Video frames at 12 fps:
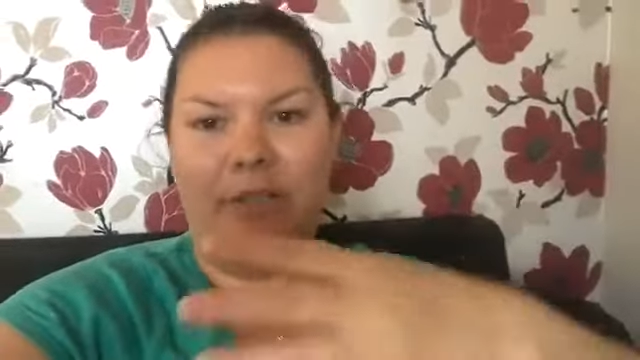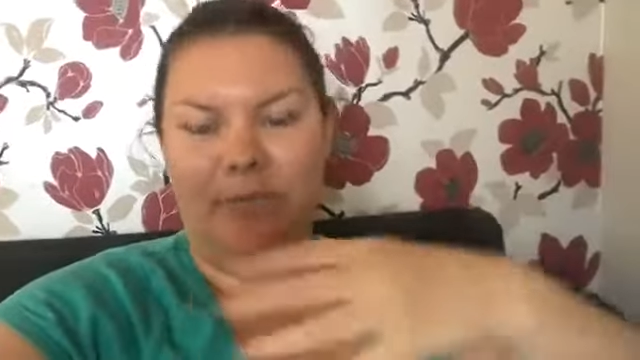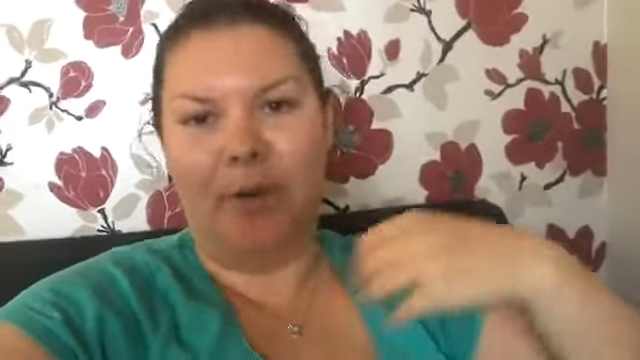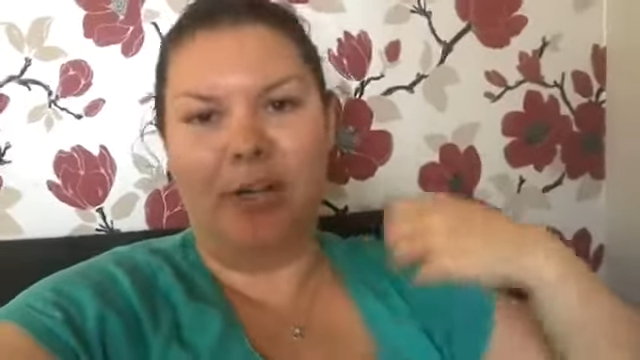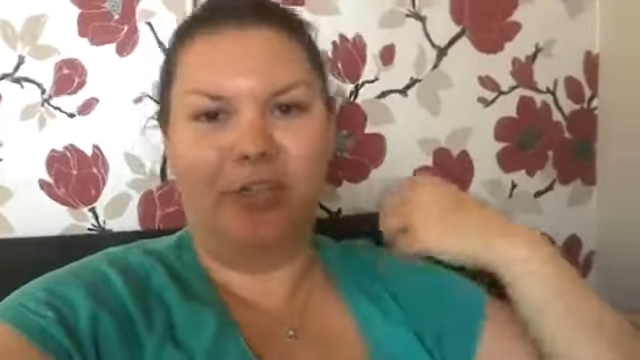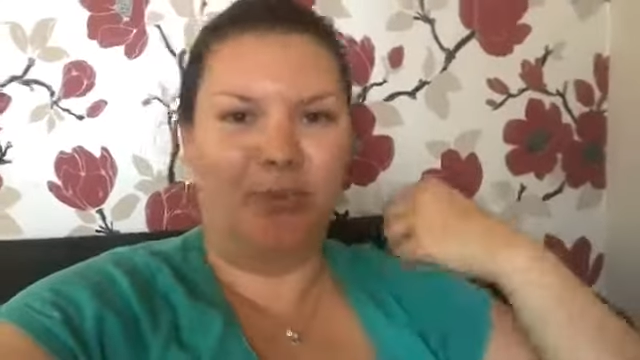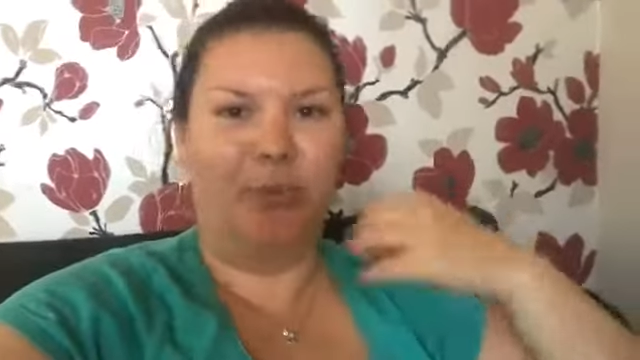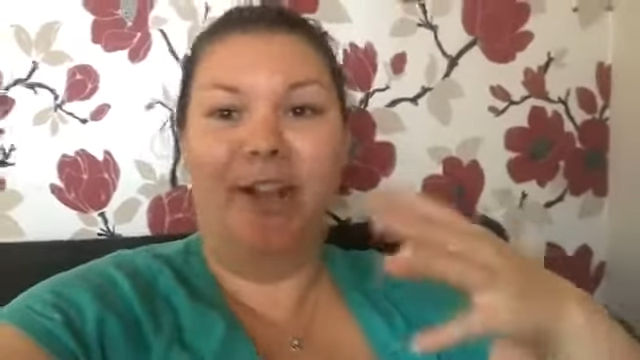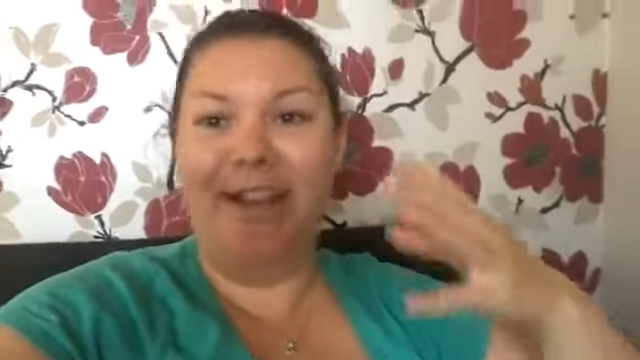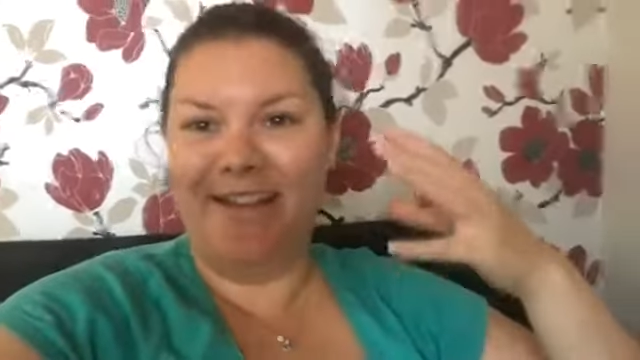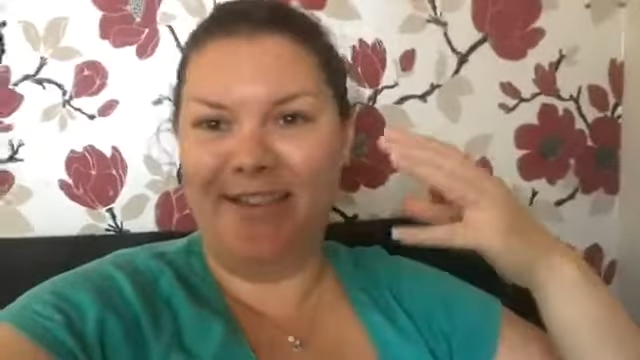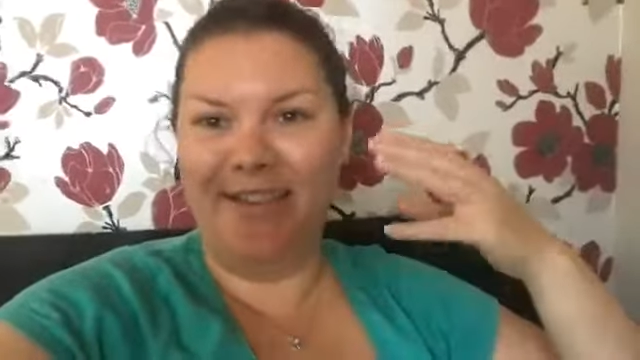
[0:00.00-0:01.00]
as much as
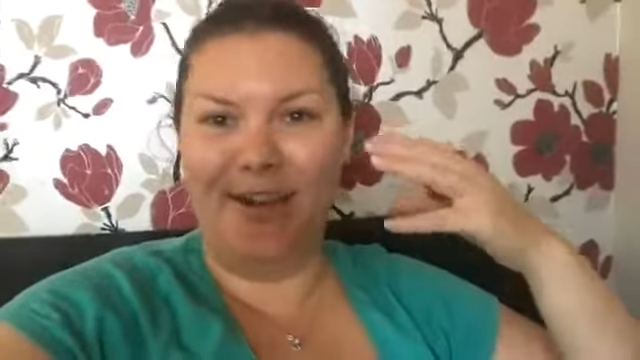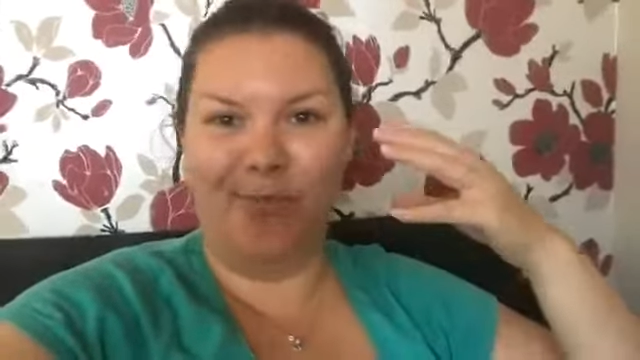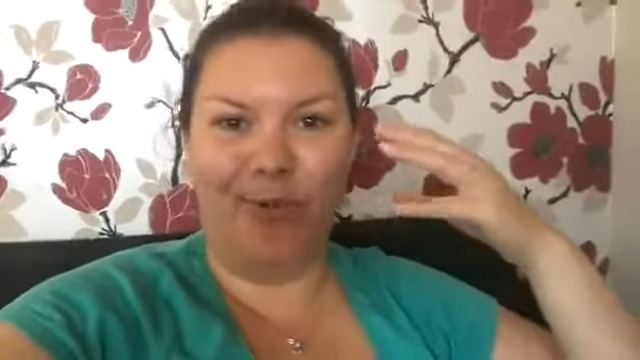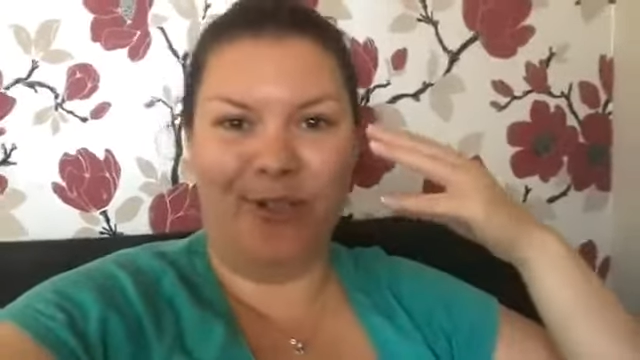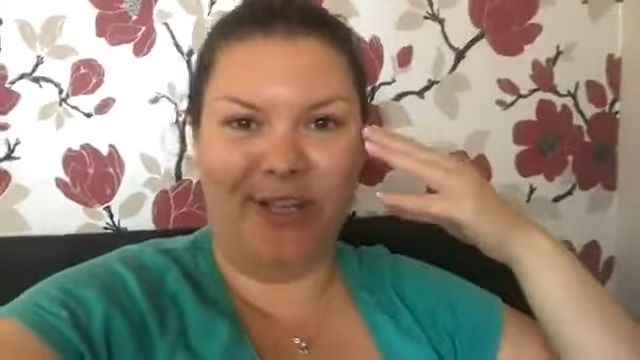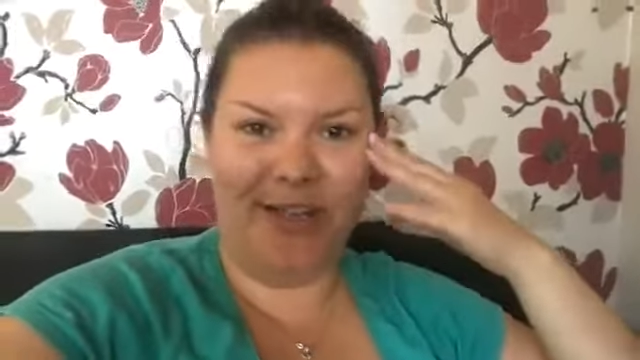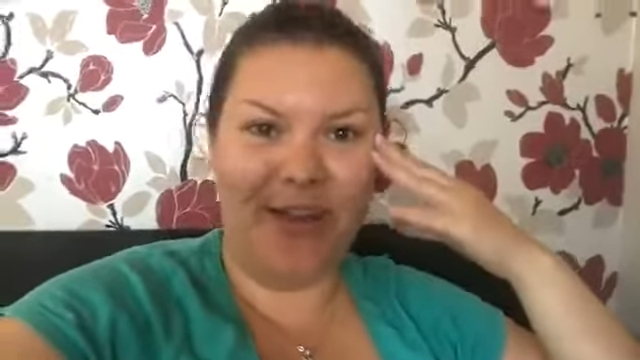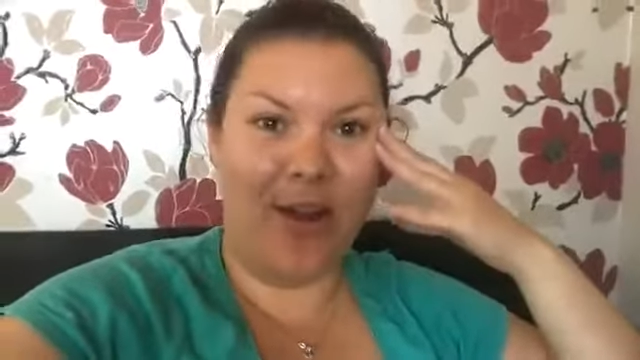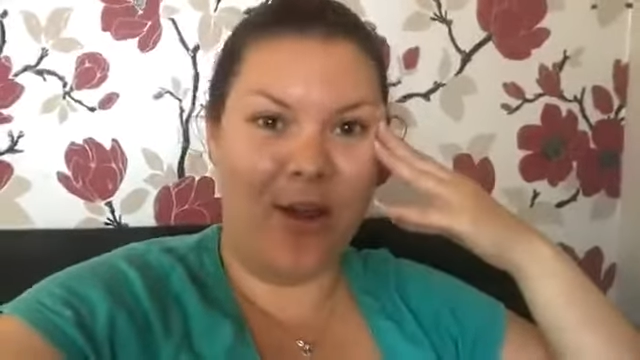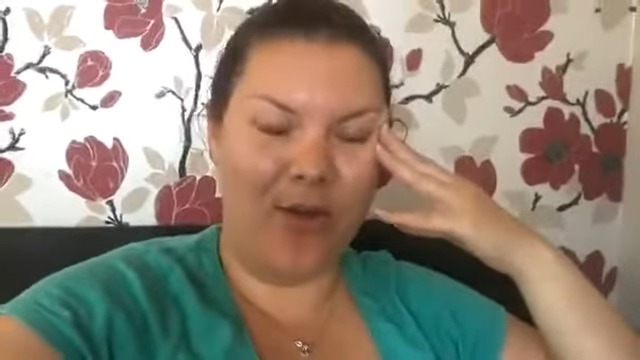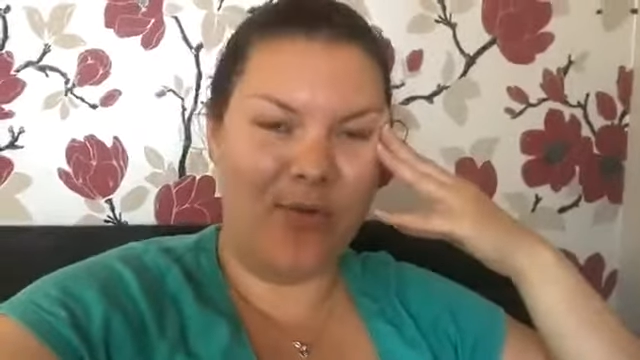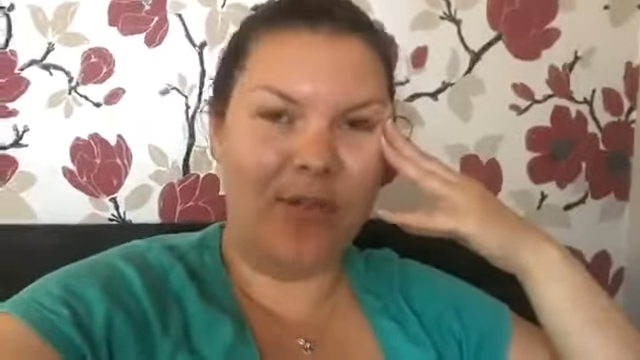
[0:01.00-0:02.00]
what I
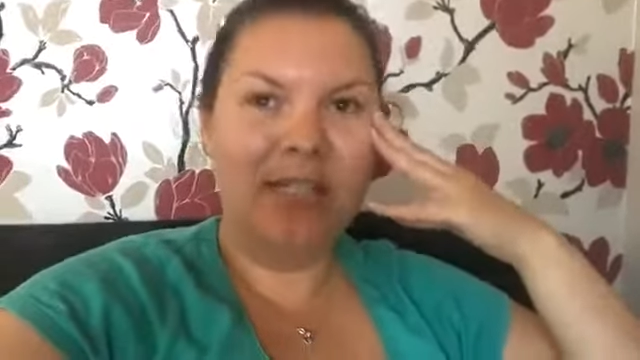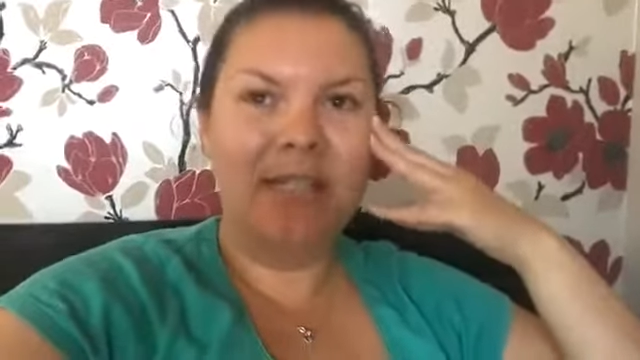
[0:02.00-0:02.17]
know